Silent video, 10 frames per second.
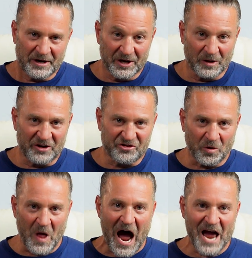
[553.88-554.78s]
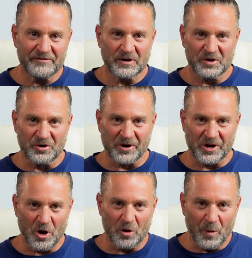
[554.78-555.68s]
in Ledger Live, you're going
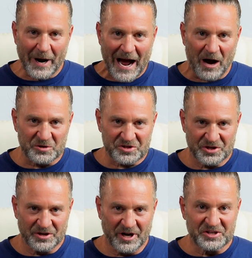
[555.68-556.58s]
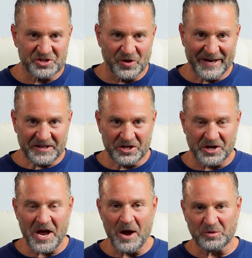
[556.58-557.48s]
to go to Accounts and select the
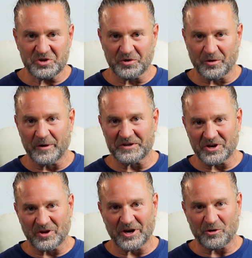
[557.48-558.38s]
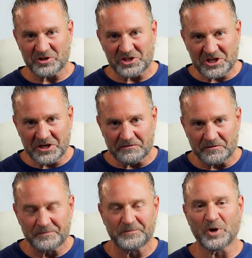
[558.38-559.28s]
account. You're going to click
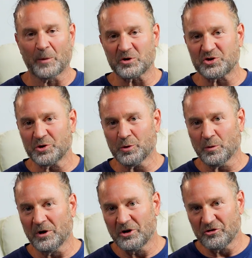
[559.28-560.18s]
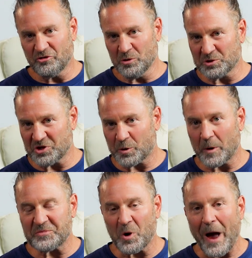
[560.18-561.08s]
Receive. Number two, choose the
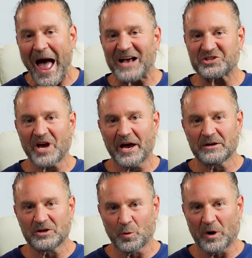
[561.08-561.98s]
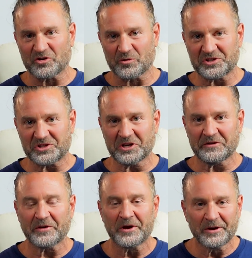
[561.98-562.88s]
crypto asset you want to
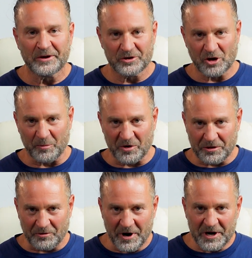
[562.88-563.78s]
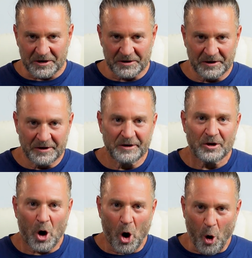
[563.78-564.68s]
receive. Number three,
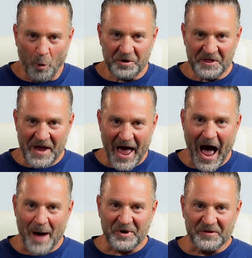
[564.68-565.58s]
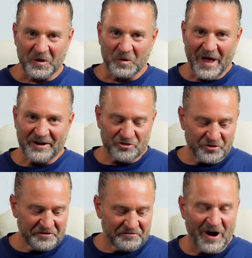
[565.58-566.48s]
open the app on the
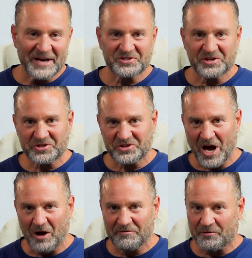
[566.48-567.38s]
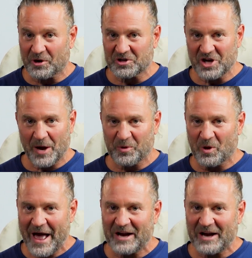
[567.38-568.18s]
Ledger device itself, for example,